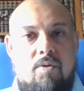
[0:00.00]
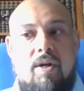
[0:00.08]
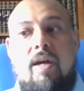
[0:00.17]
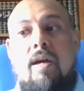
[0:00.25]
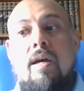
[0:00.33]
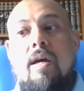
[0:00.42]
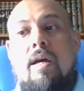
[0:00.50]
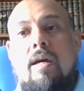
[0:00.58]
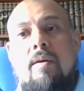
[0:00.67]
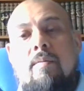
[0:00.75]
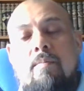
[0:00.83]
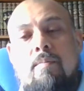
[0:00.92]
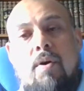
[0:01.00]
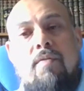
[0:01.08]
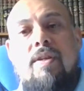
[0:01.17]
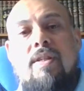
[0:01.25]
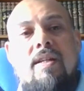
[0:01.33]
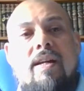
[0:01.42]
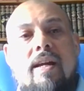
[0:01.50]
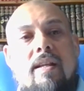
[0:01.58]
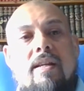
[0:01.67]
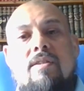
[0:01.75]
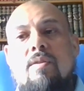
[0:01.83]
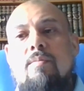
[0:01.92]
Okay, poverty
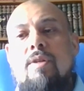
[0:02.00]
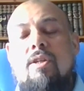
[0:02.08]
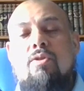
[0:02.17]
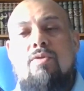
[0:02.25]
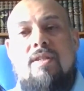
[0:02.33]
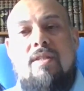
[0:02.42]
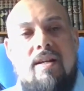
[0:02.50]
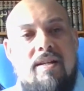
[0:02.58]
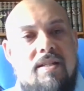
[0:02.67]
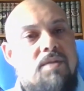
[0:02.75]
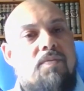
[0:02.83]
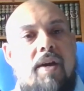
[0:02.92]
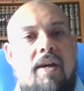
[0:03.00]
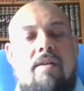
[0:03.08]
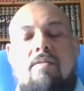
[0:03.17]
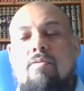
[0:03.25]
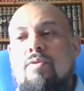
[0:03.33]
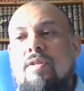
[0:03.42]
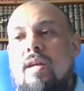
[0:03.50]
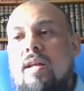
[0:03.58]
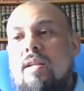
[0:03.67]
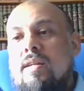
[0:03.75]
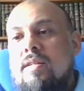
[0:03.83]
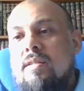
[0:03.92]
can lead somebody to sell his faith, to
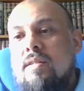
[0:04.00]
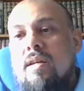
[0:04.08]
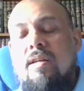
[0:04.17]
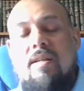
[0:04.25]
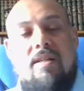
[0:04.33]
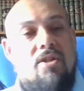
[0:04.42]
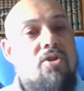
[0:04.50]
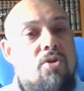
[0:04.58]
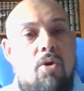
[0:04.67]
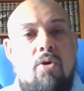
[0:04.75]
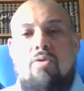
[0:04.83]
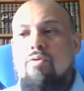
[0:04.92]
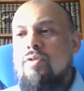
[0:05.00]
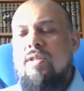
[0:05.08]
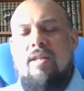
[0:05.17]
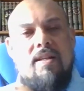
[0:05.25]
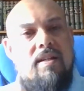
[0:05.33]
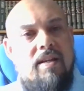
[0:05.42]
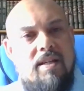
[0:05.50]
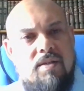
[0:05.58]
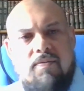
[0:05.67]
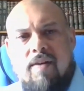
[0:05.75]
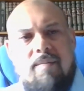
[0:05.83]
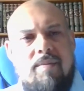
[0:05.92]
sell his his soul, to sell
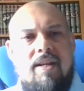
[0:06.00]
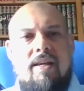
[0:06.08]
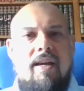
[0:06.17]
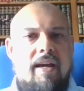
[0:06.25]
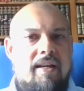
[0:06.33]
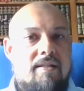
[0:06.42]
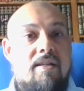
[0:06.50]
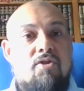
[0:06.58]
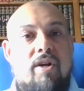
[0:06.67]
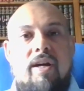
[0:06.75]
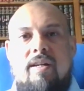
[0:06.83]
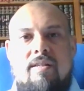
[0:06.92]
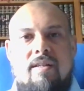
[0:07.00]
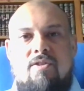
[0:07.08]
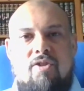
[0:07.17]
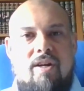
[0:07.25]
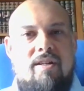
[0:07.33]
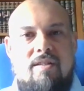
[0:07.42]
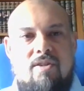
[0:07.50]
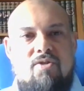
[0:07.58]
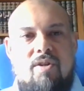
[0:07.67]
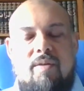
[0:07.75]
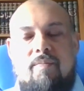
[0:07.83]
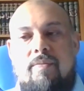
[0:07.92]
his family, et cetera, et cetera, et
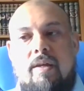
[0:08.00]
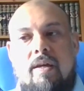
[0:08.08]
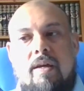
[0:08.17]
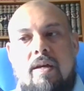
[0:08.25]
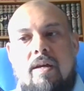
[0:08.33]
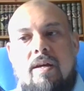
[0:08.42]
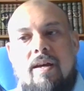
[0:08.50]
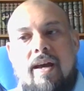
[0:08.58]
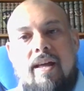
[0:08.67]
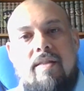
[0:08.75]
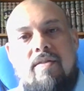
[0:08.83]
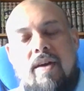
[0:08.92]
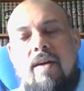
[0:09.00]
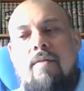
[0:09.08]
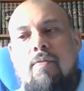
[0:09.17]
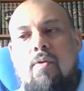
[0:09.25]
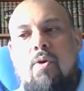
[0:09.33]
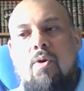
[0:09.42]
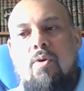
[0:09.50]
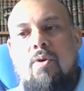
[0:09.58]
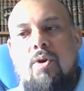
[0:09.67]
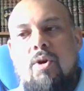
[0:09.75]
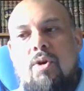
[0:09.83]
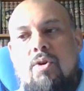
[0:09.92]
cetera. And therefore,
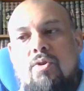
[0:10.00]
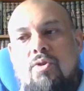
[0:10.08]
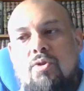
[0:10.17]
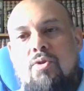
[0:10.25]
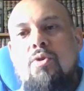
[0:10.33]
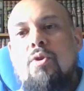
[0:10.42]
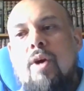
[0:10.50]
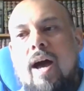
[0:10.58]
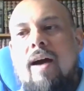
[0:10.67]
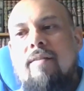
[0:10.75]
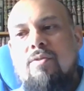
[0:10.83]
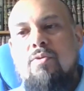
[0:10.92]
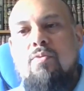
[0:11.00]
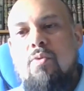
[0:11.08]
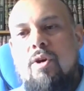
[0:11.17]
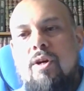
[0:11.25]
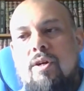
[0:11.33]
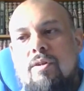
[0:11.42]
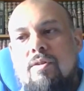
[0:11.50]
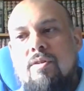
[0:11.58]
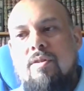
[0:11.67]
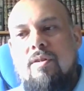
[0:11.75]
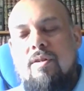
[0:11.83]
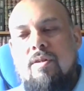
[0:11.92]
you have to work
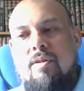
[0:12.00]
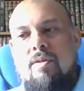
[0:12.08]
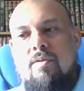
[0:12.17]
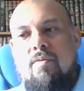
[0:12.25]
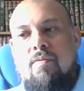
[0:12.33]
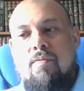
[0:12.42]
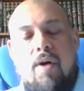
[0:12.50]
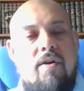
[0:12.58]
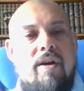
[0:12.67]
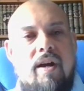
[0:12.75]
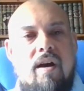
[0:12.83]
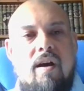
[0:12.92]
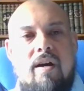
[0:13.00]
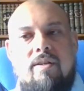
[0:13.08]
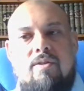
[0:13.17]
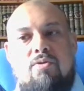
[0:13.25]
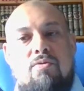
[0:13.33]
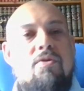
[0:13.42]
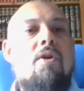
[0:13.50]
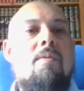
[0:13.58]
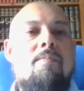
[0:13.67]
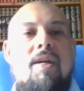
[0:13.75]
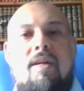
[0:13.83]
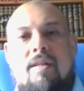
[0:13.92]
very hard to
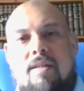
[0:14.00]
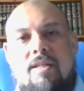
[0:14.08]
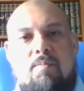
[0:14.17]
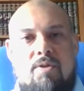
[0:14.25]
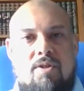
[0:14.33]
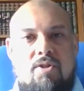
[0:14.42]
not be in this